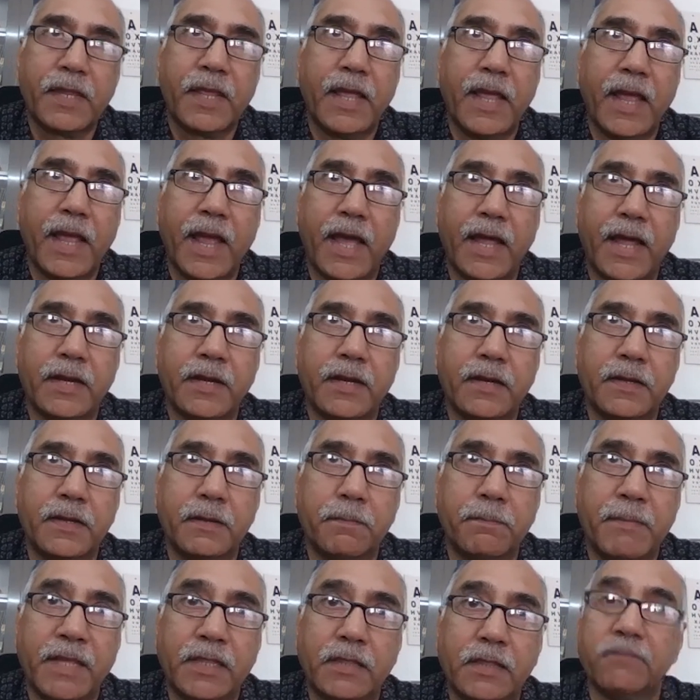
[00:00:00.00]
and
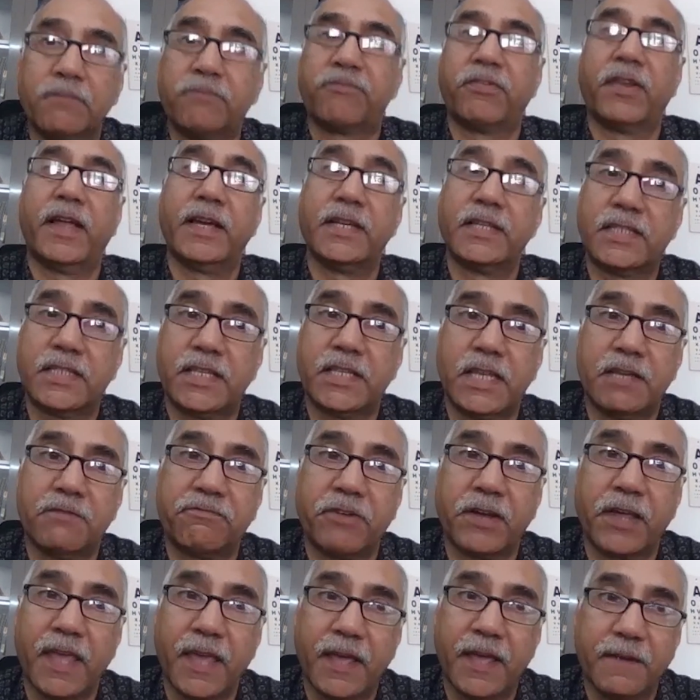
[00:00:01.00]
make them fly safe
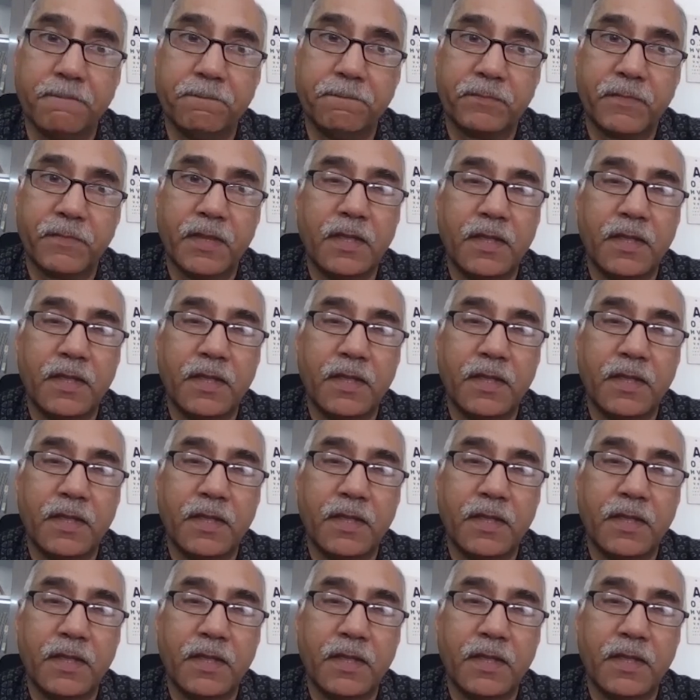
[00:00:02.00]
again.